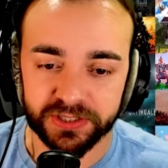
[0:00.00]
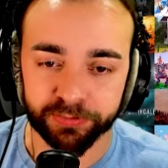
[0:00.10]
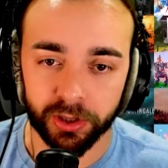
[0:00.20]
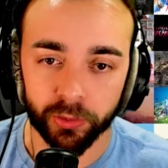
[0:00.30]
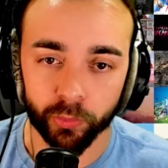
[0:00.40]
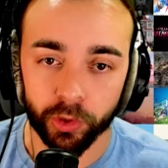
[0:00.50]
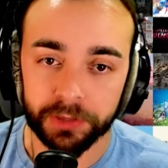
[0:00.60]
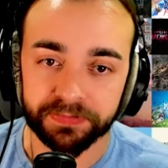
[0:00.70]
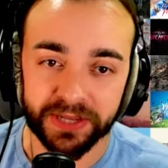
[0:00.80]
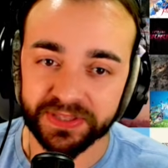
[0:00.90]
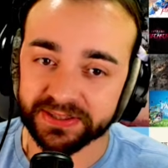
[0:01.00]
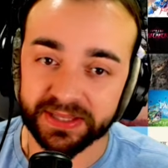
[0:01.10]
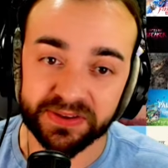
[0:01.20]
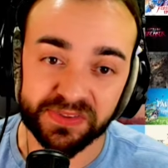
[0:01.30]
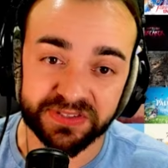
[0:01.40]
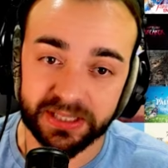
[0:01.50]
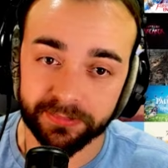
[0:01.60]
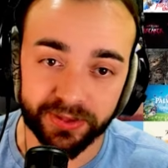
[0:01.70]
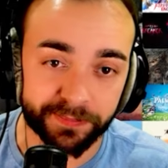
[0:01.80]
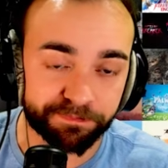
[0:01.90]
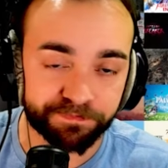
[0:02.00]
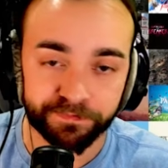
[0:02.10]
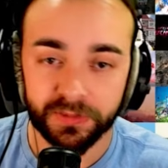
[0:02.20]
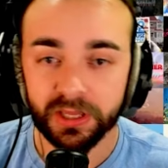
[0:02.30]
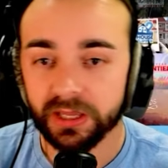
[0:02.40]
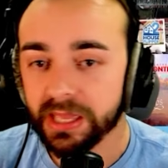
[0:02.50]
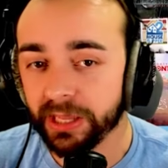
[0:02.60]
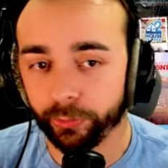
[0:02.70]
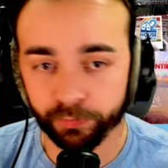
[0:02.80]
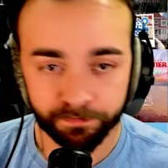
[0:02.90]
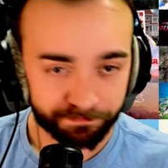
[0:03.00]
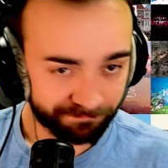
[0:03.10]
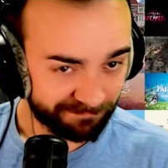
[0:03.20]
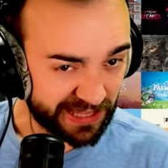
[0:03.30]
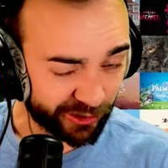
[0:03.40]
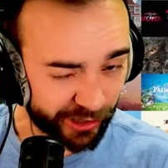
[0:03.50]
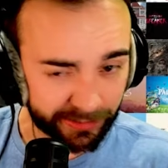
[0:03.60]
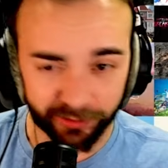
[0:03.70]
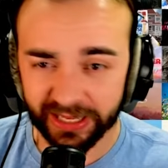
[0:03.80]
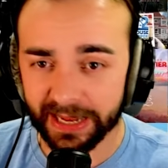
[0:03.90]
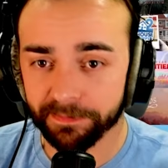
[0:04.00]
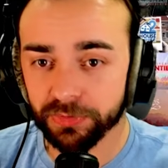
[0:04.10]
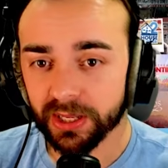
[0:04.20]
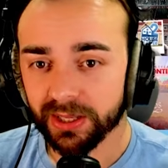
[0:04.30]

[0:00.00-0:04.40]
Part 1. I think they did the same thing. Incredible game.